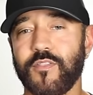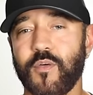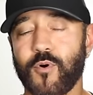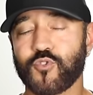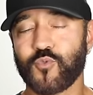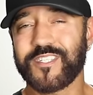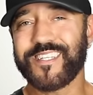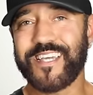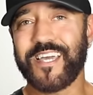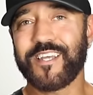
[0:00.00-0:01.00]
the most
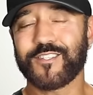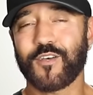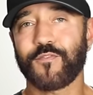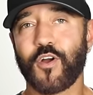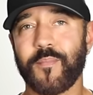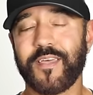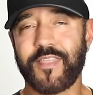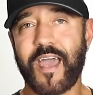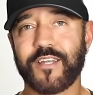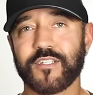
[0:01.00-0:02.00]
recent data is affirming
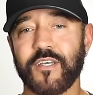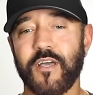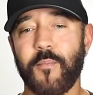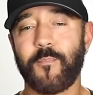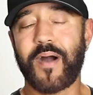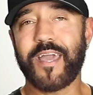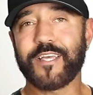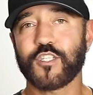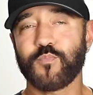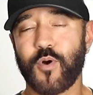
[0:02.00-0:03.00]
that by
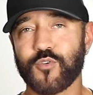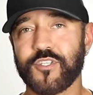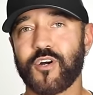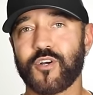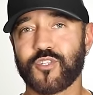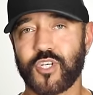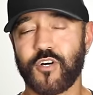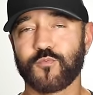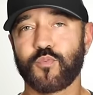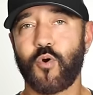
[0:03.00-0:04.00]
exposing
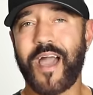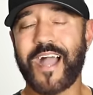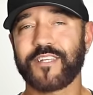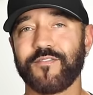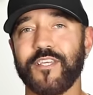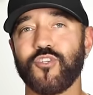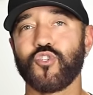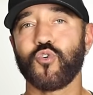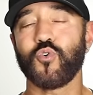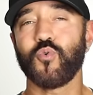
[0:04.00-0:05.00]
ourselves proactively
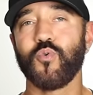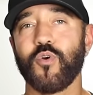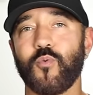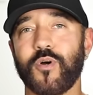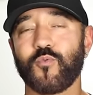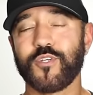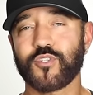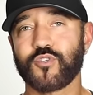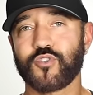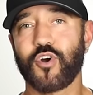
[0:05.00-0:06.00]
to what
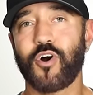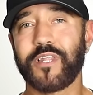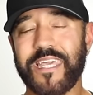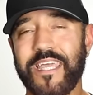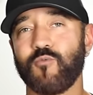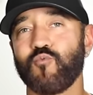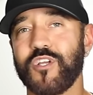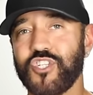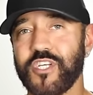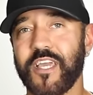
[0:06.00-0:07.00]
researchers are calling
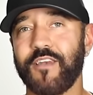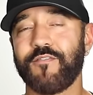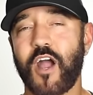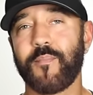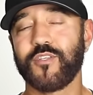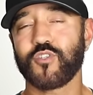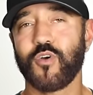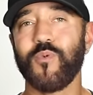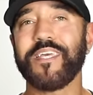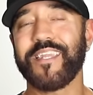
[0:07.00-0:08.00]
enriching environments,
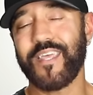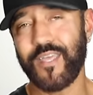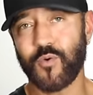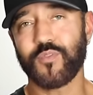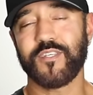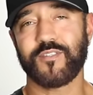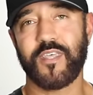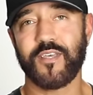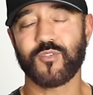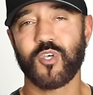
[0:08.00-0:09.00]
we can heal these
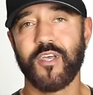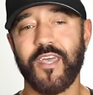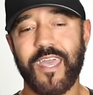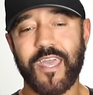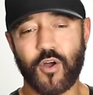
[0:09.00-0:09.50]
things. And